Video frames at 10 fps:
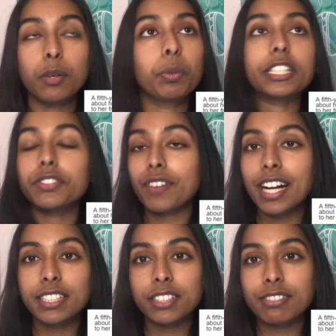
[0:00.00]
which
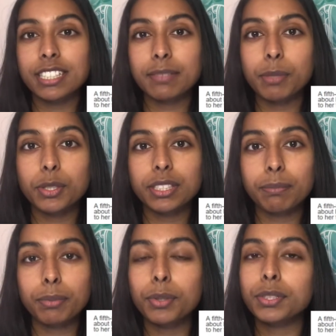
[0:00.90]
factor is the most
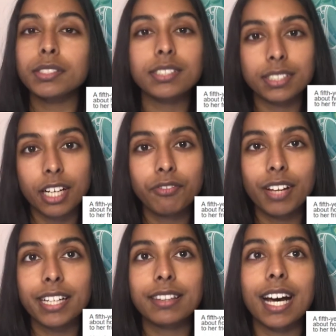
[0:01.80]
important, stuff
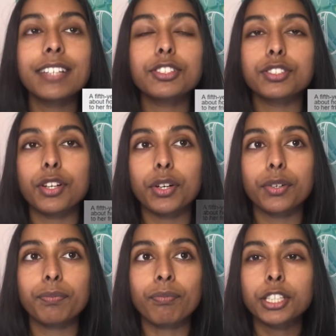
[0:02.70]
like that.
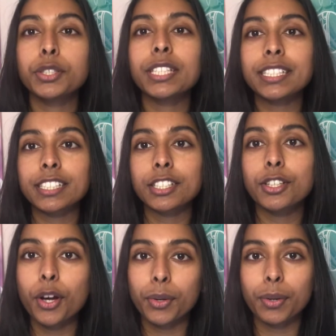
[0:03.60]
So you need to
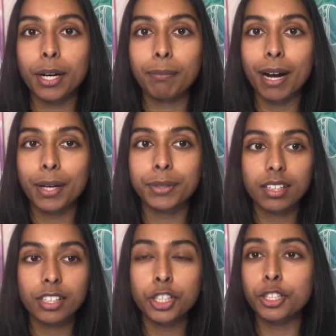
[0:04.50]
know
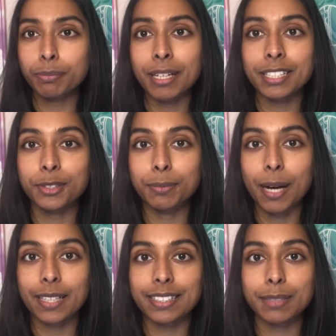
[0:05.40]
about good medical
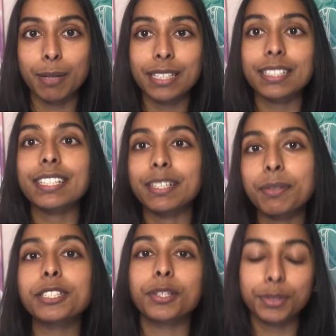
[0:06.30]
practice basically,
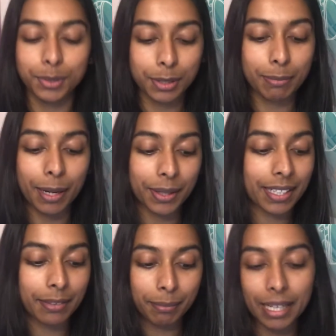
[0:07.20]
which I'll talk about
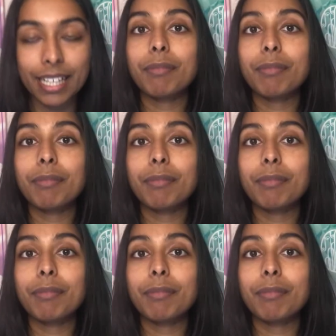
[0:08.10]
in a bit.